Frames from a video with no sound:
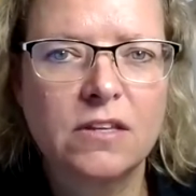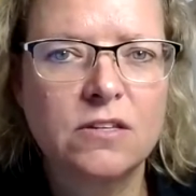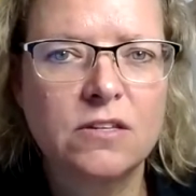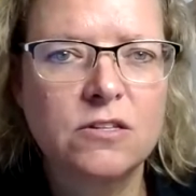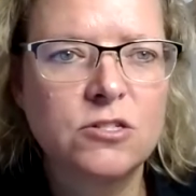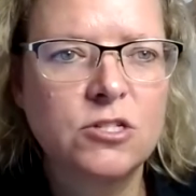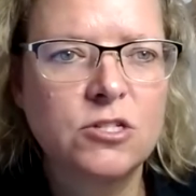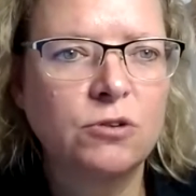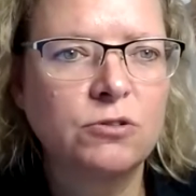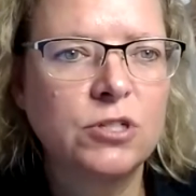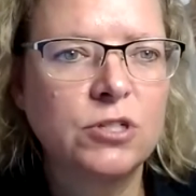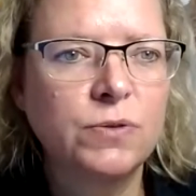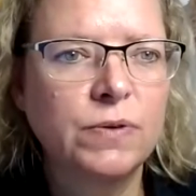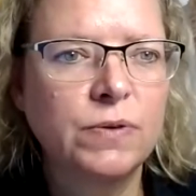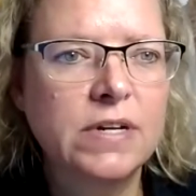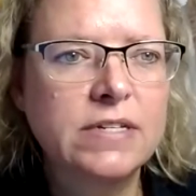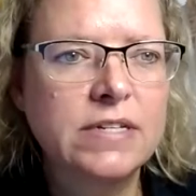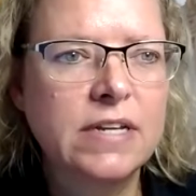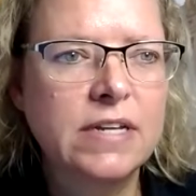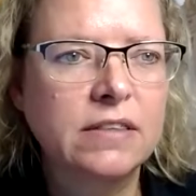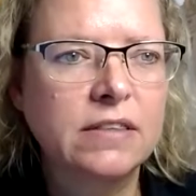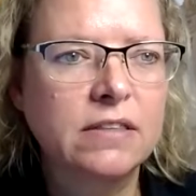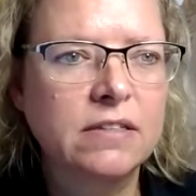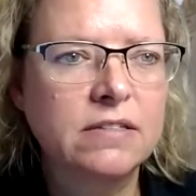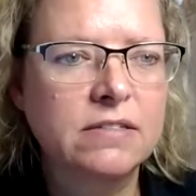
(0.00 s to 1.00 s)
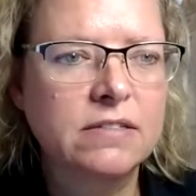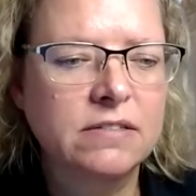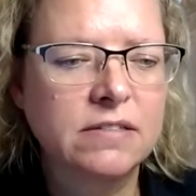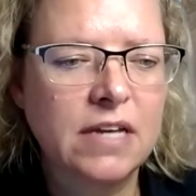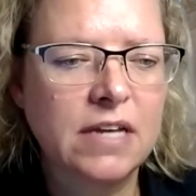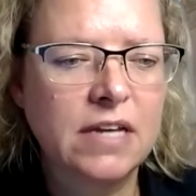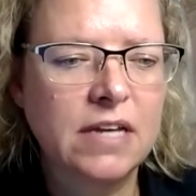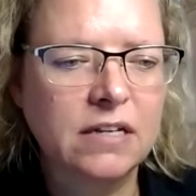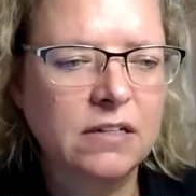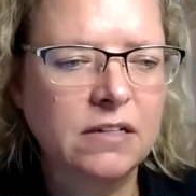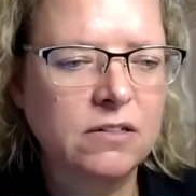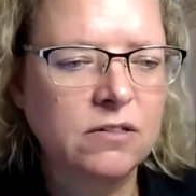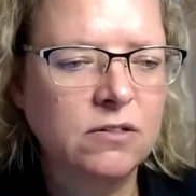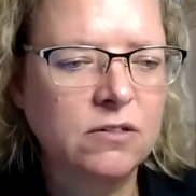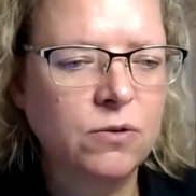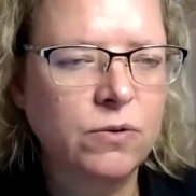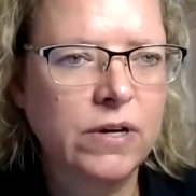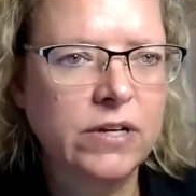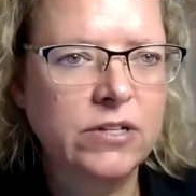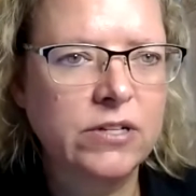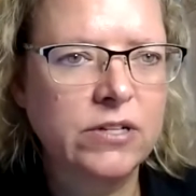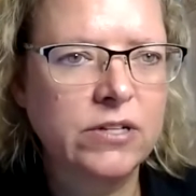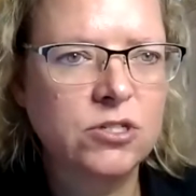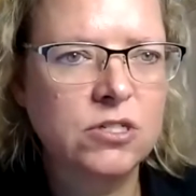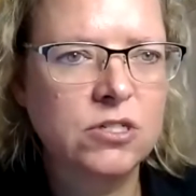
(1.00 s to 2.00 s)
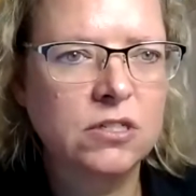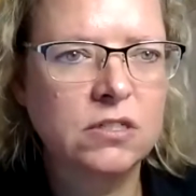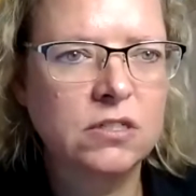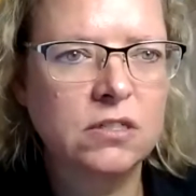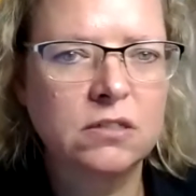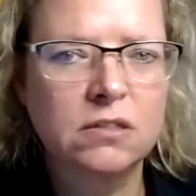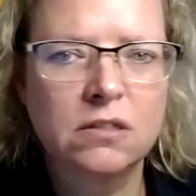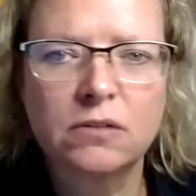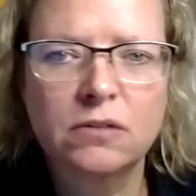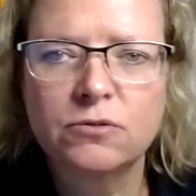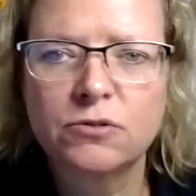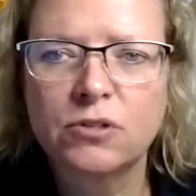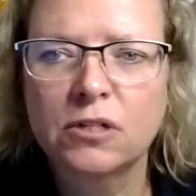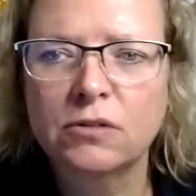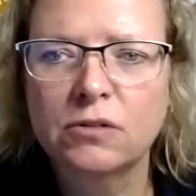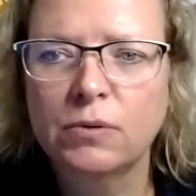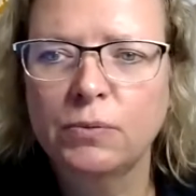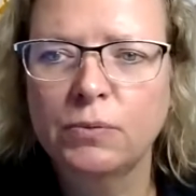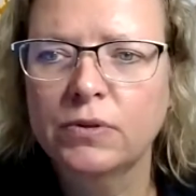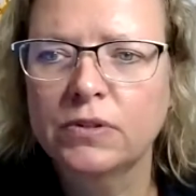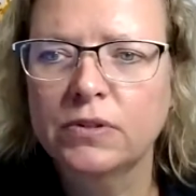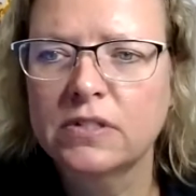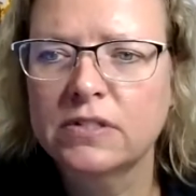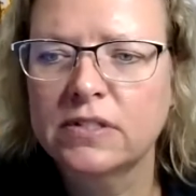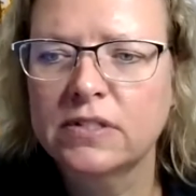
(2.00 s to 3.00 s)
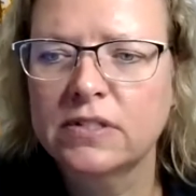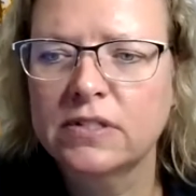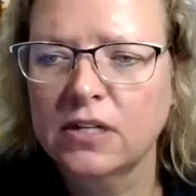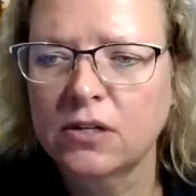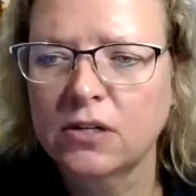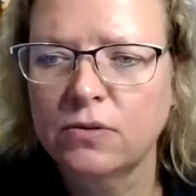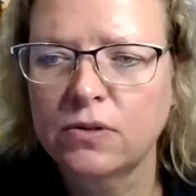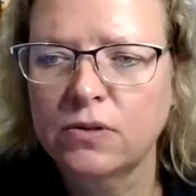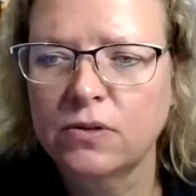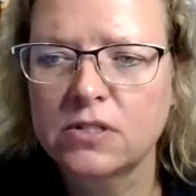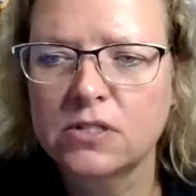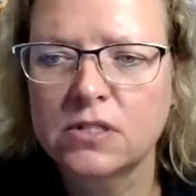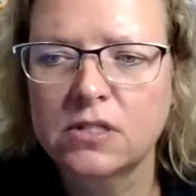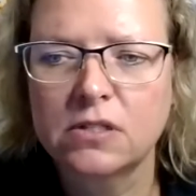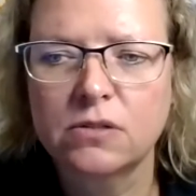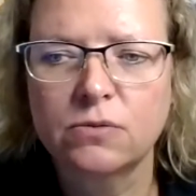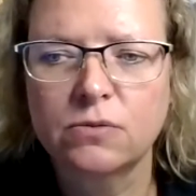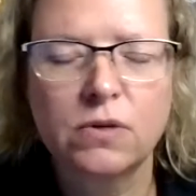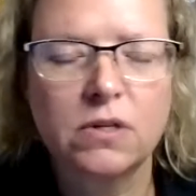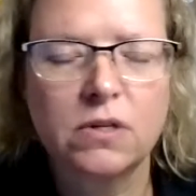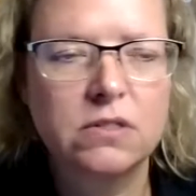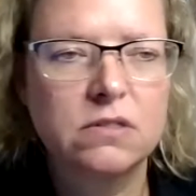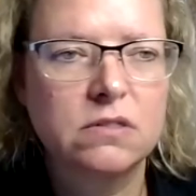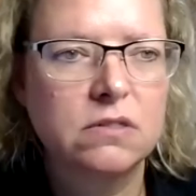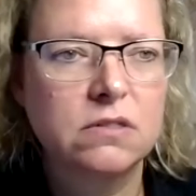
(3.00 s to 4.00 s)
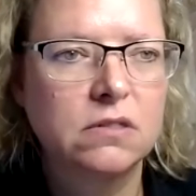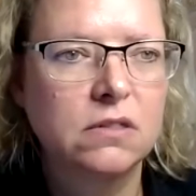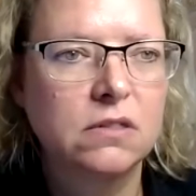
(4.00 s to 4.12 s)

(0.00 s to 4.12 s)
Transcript: Joan, do you want to take the second question? I'm trying to remember what the second question was.